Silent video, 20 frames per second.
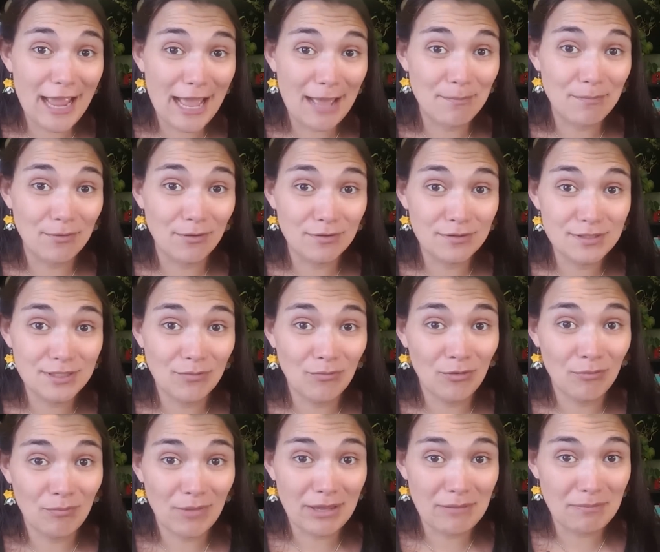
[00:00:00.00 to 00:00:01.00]
apple
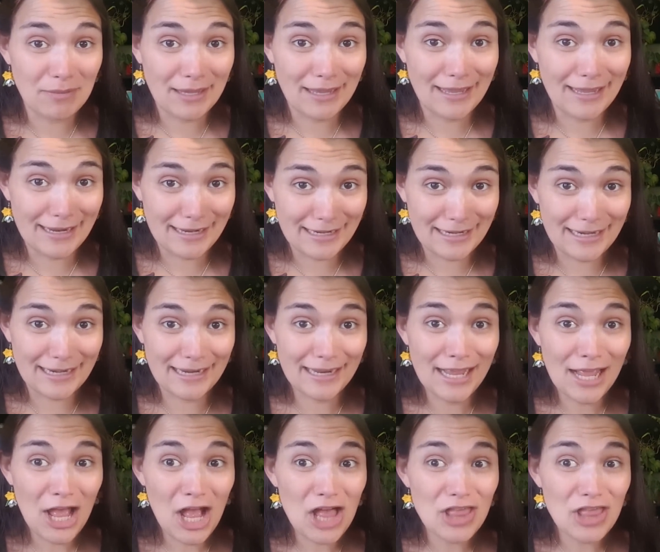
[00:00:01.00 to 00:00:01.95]
someone might be hiding.